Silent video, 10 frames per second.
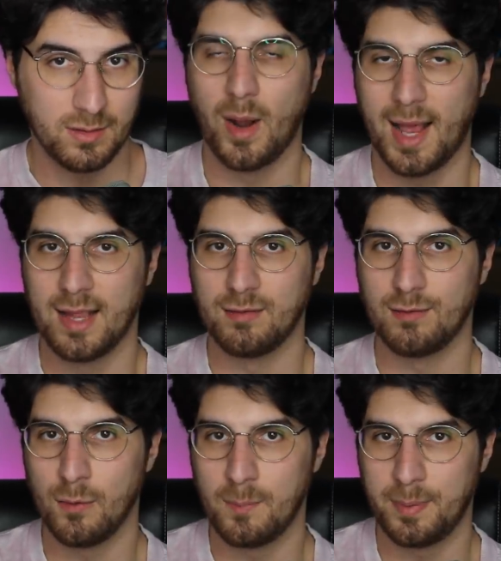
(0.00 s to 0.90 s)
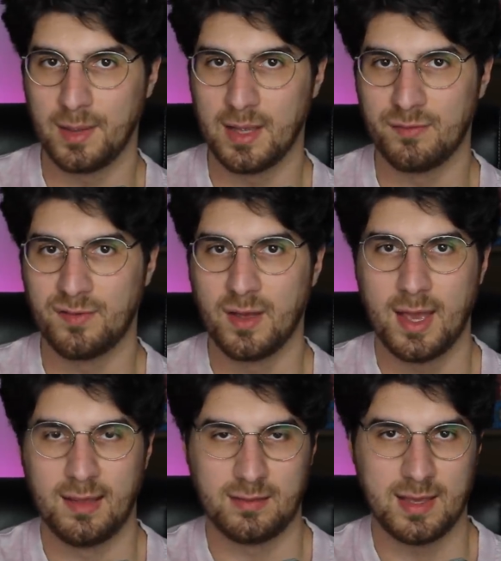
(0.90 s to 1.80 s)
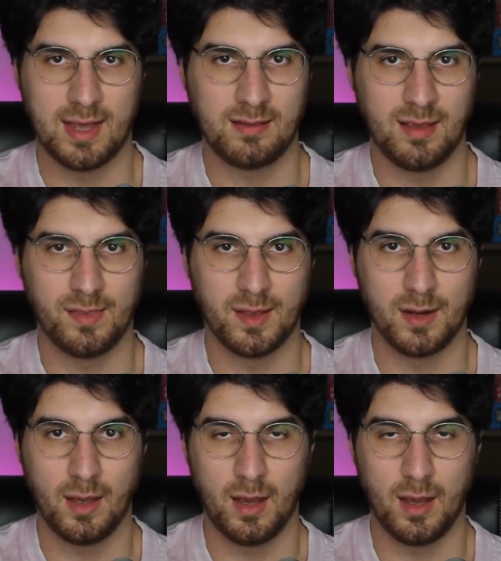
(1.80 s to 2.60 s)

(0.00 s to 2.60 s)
What I don't believe is the idea that